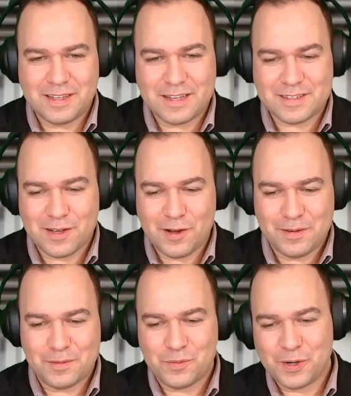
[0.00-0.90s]
that's
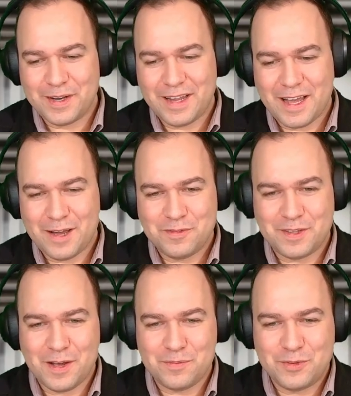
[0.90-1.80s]
all we're going to have
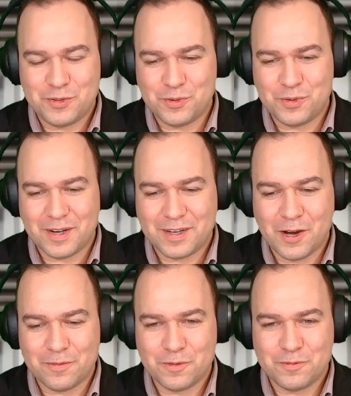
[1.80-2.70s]
time to
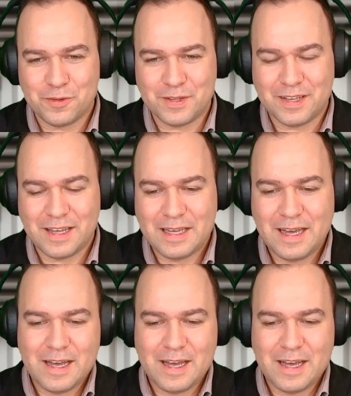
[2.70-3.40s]
cover for today.